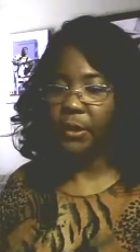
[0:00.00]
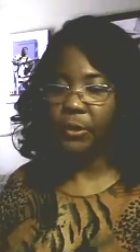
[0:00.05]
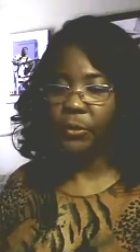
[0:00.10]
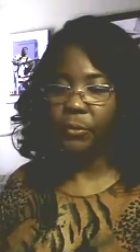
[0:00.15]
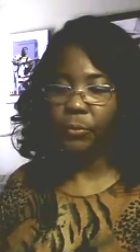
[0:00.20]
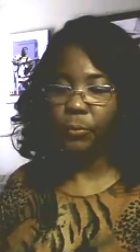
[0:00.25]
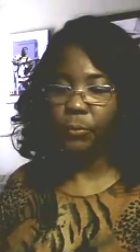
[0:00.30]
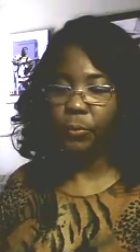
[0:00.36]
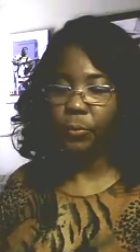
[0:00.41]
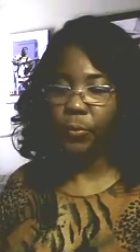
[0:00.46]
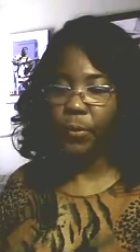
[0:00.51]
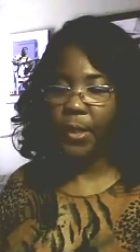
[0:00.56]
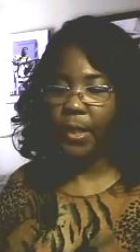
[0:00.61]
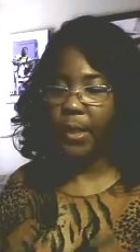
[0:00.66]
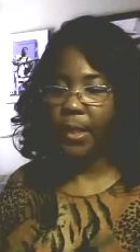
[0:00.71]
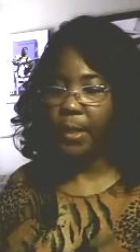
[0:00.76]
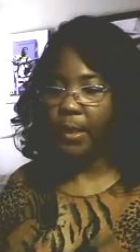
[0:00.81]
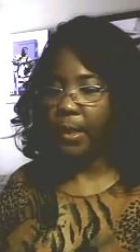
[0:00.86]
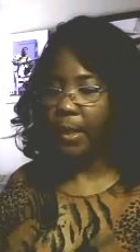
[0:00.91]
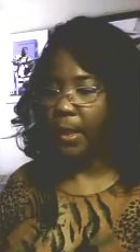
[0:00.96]
to
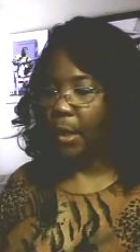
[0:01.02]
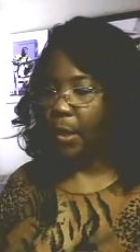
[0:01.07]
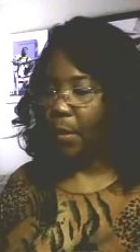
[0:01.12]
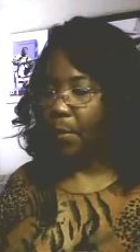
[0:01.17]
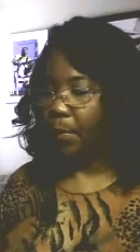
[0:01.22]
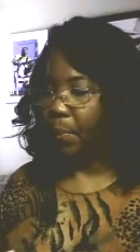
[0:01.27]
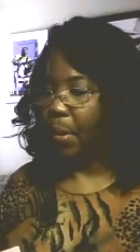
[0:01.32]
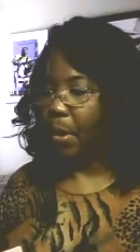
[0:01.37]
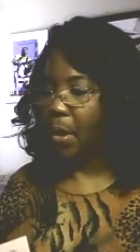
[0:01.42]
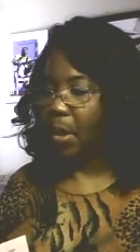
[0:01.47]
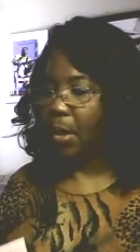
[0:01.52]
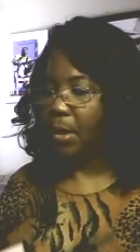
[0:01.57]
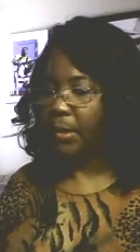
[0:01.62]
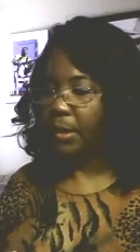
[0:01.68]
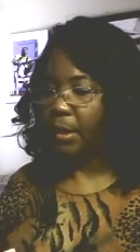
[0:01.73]
read part